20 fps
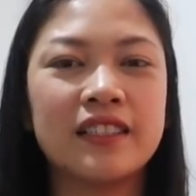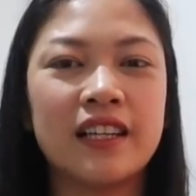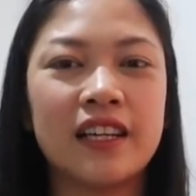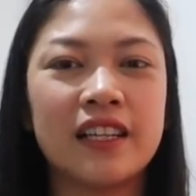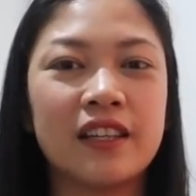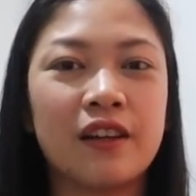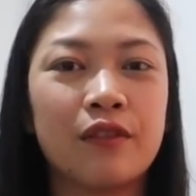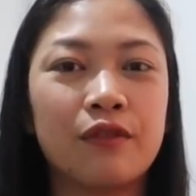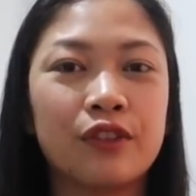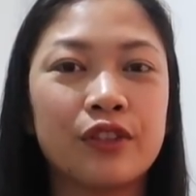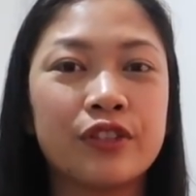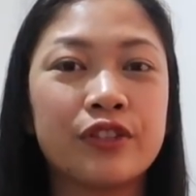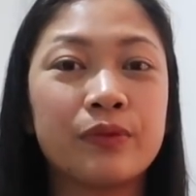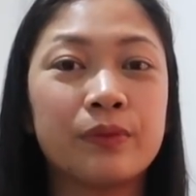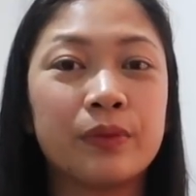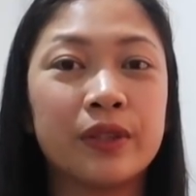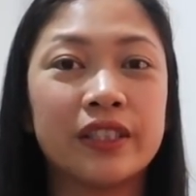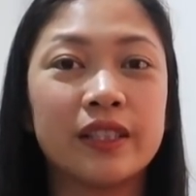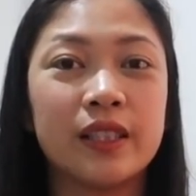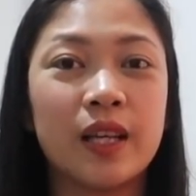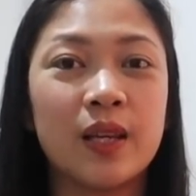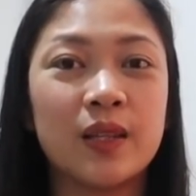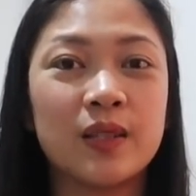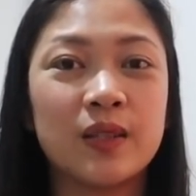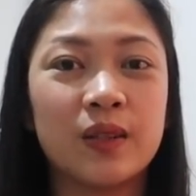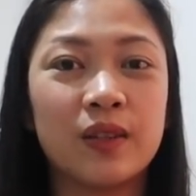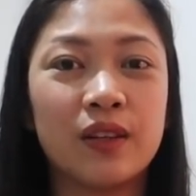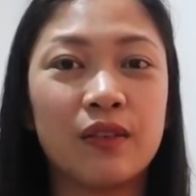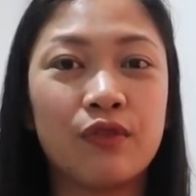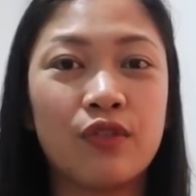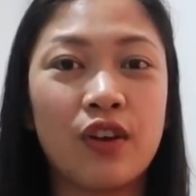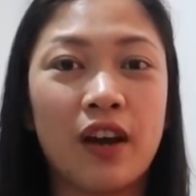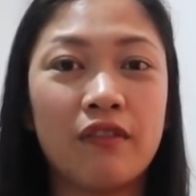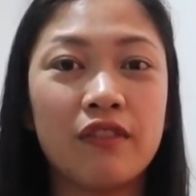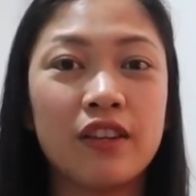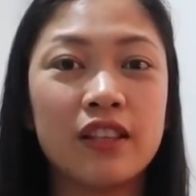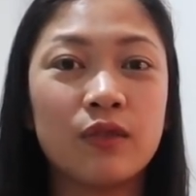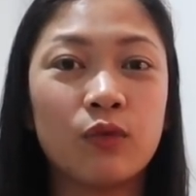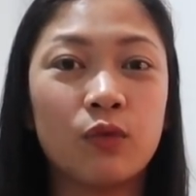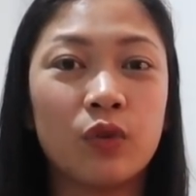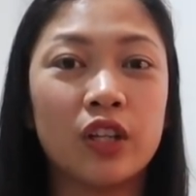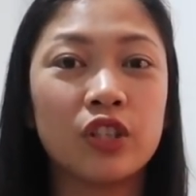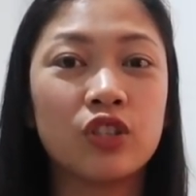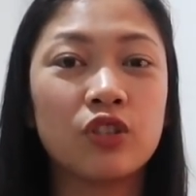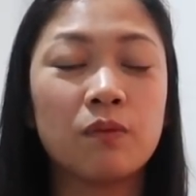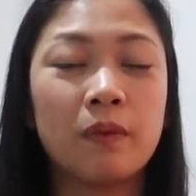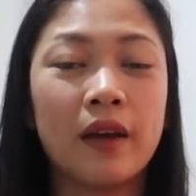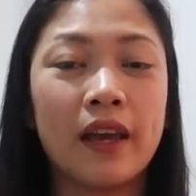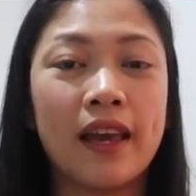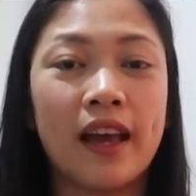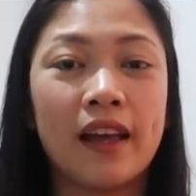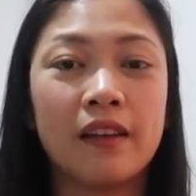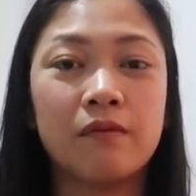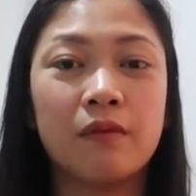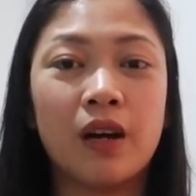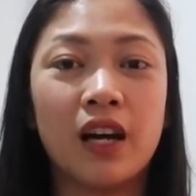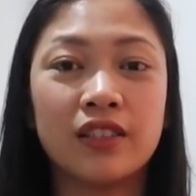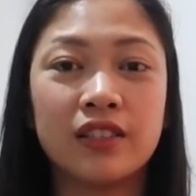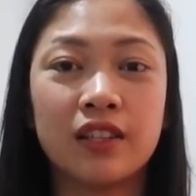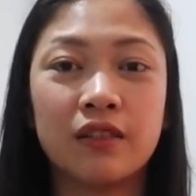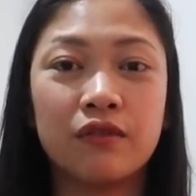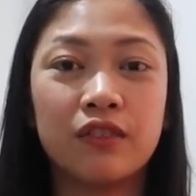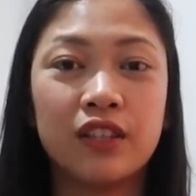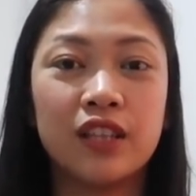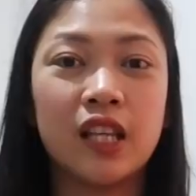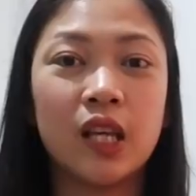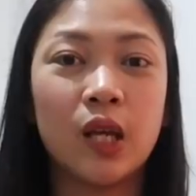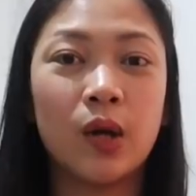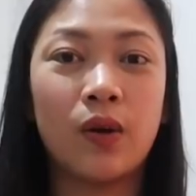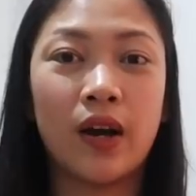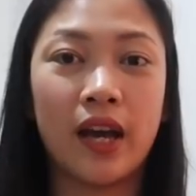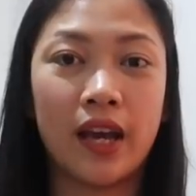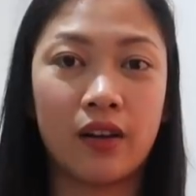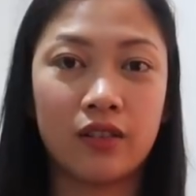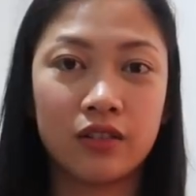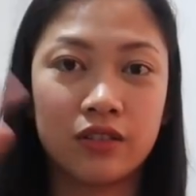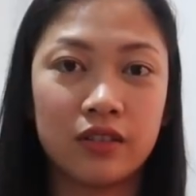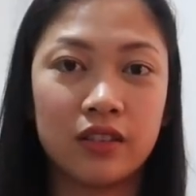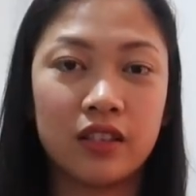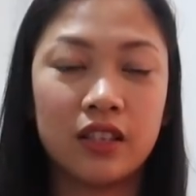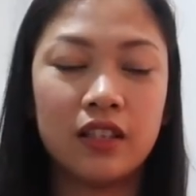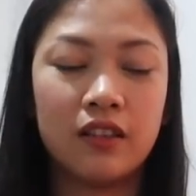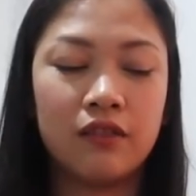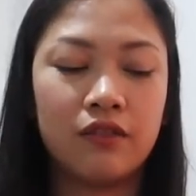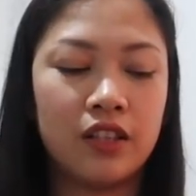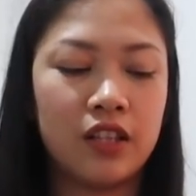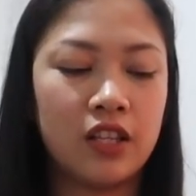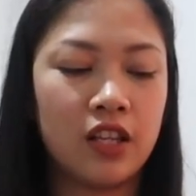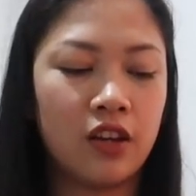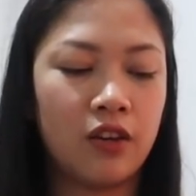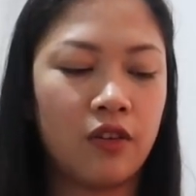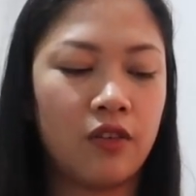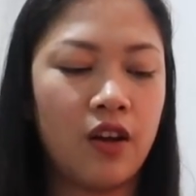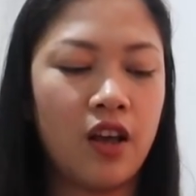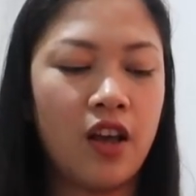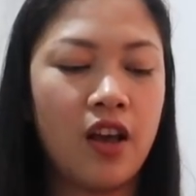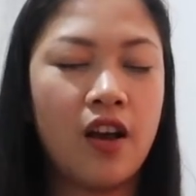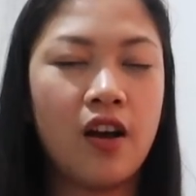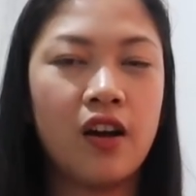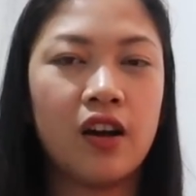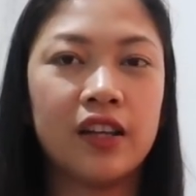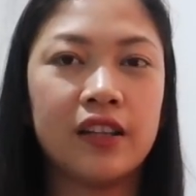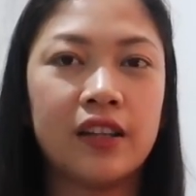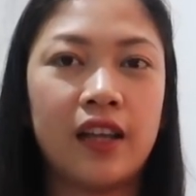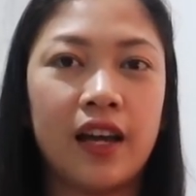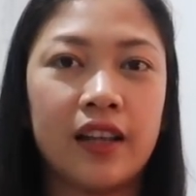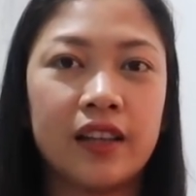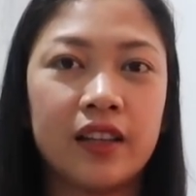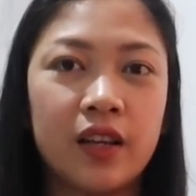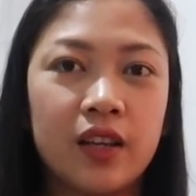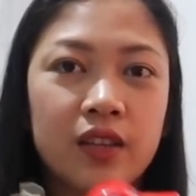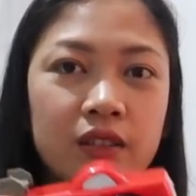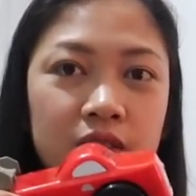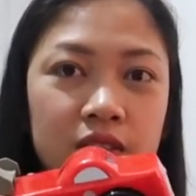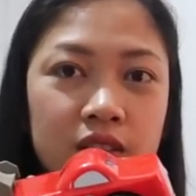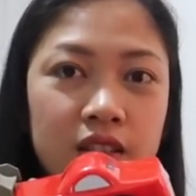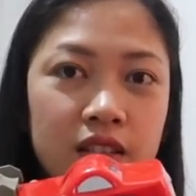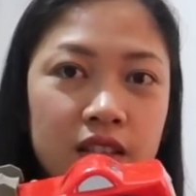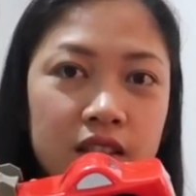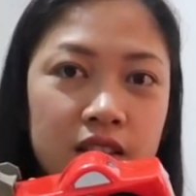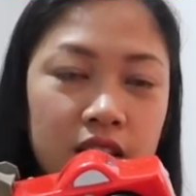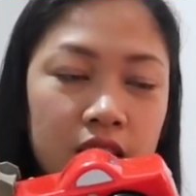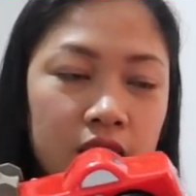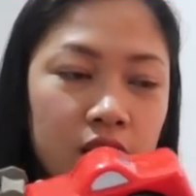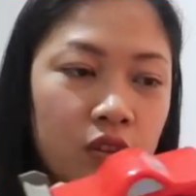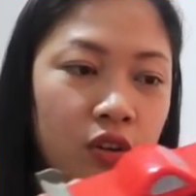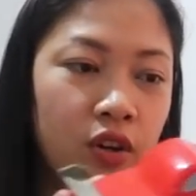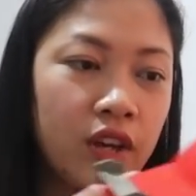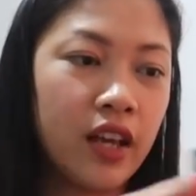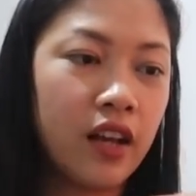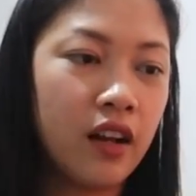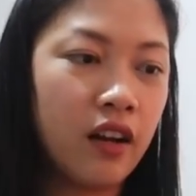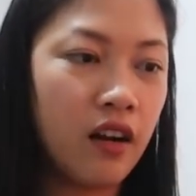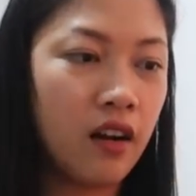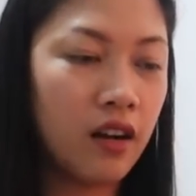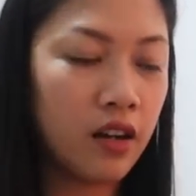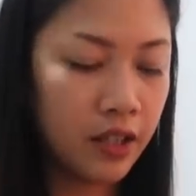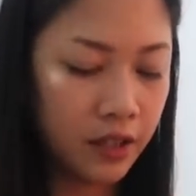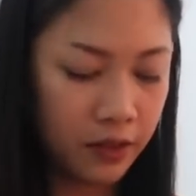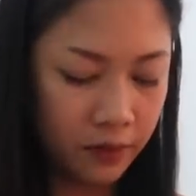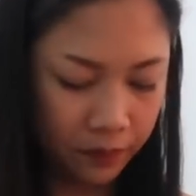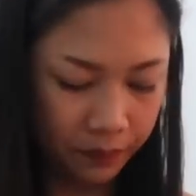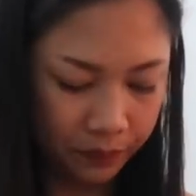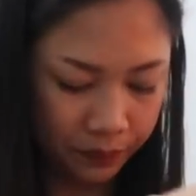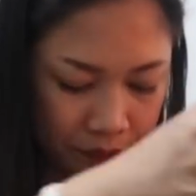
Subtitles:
kanyang first birthday. So if you haven't watched my unboxing video, I also did a video. So this is a toy car.